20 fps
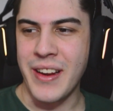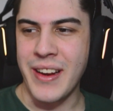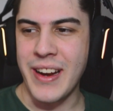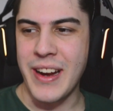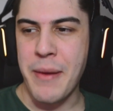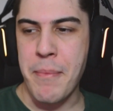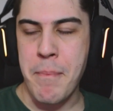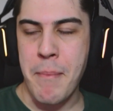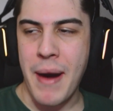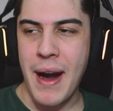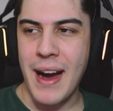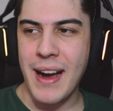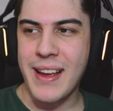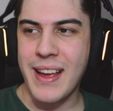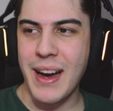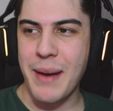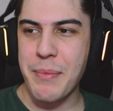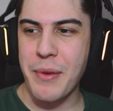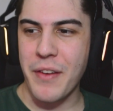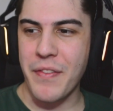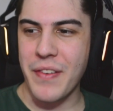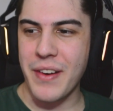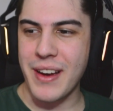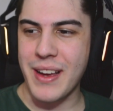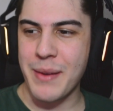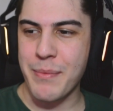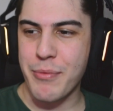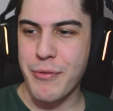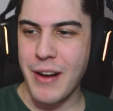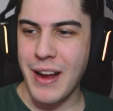you need to mark up your
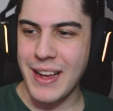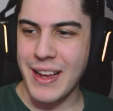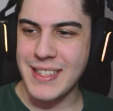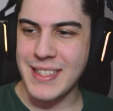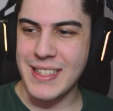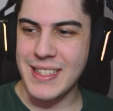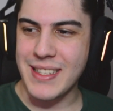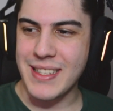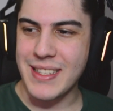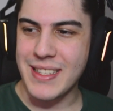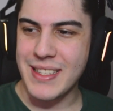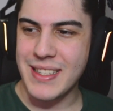fucking prices.